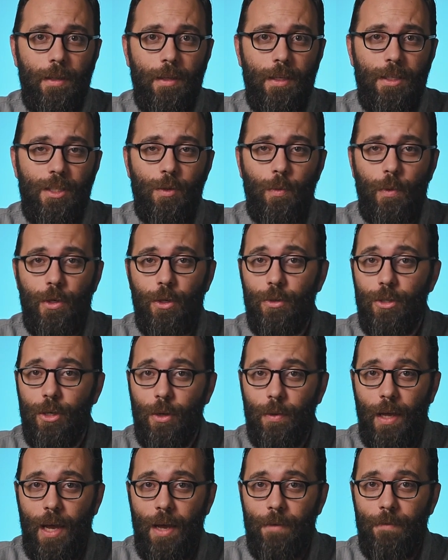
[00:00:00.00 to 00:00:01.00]
This is when you
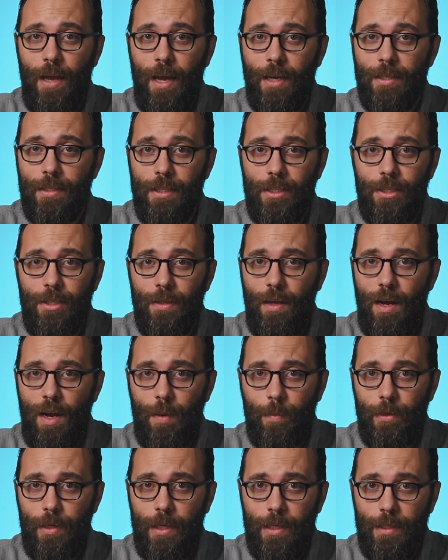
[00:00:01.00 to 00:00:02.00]
don't have access to the
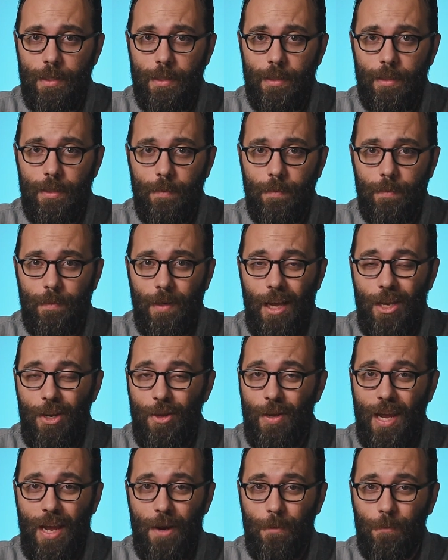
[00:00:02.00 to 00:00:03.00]
operating system and
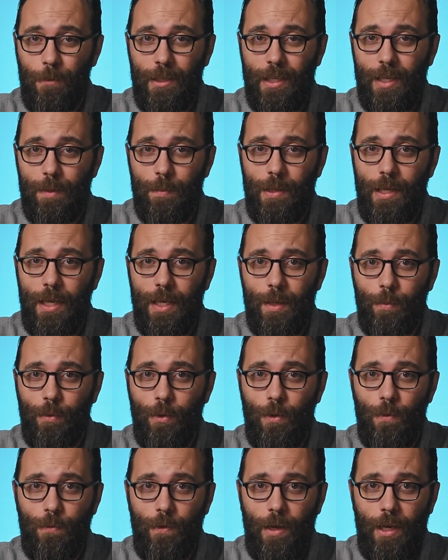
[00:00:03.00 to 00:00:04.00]
you can't really apply a
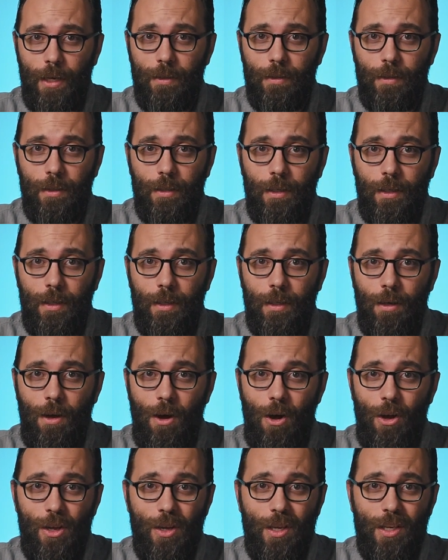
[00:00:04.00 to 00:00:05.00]
profile.
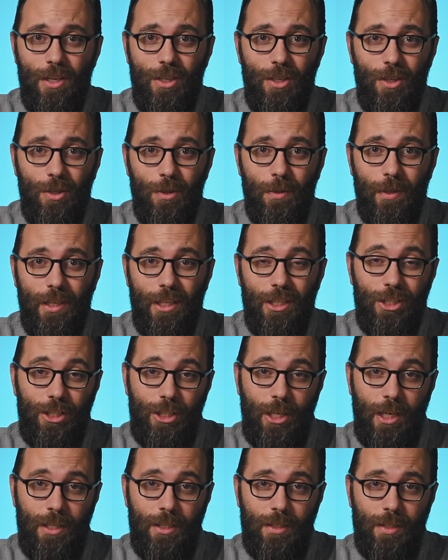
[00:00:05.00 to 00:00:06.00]
All you can do is
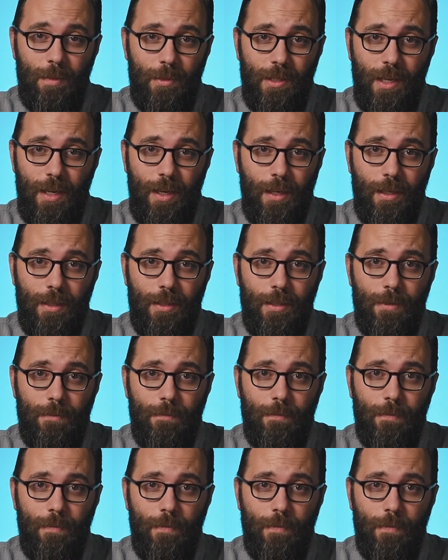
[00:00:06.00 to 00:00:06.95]
change some settings.